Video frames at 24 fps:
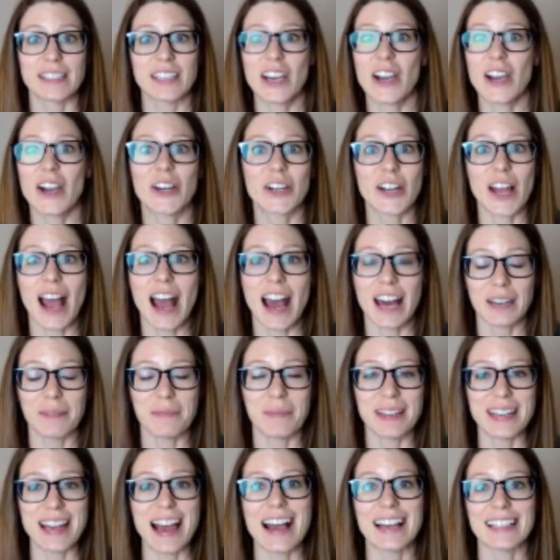the Ardha
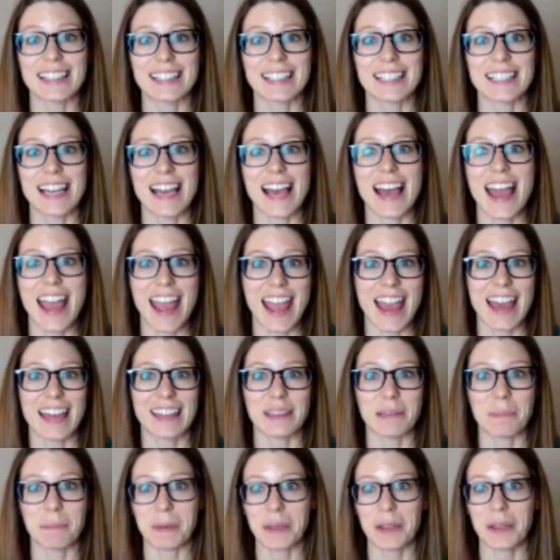Hanumanasana,
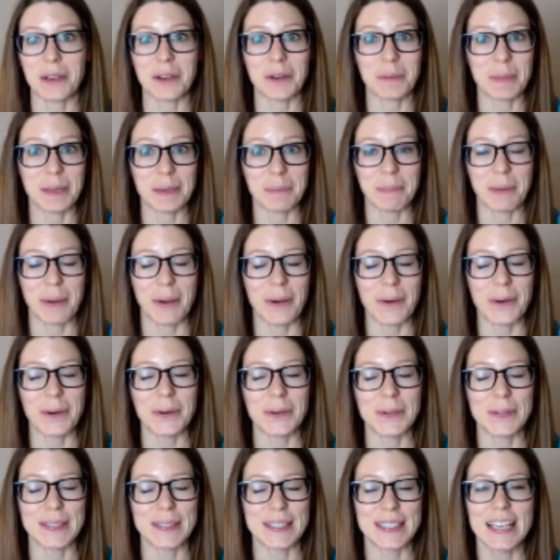and the pyramid
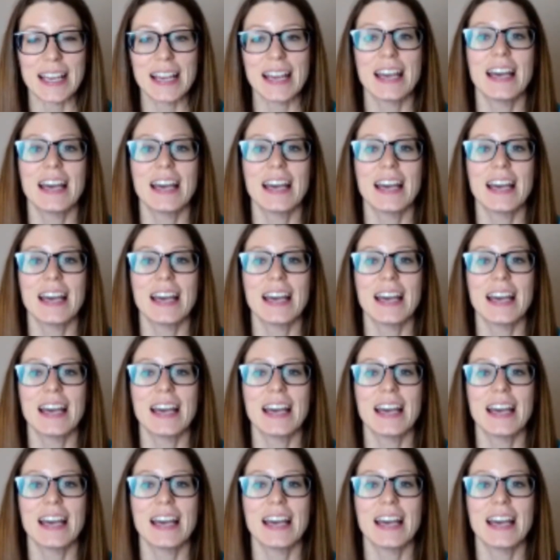pose.